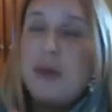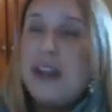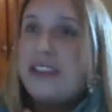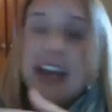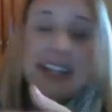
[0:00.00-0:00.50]

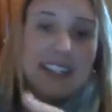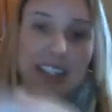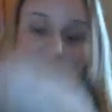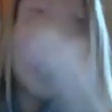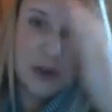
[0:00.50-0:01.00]
But that's,
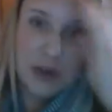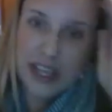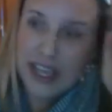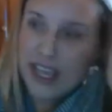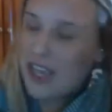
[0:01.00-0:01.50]

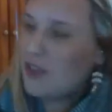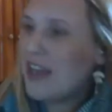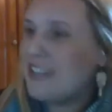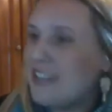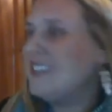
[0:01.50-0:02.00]

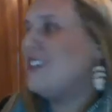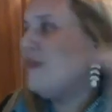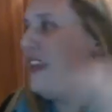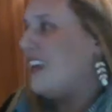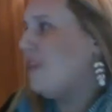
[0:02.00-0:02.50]
that
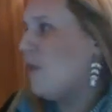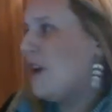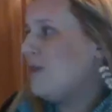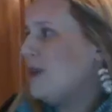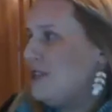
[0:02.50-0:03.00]
doesn't mean
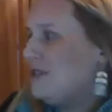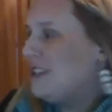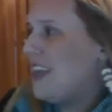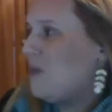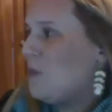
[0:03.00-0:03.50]
what
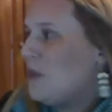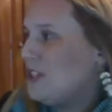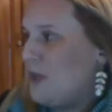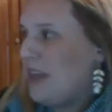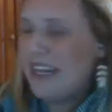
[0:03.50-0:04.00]
you say in
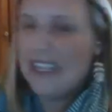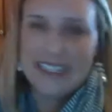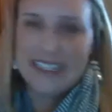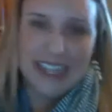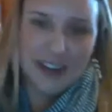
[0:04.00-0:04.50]
one tweet
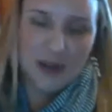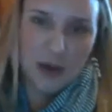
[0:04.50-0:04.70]
isn't,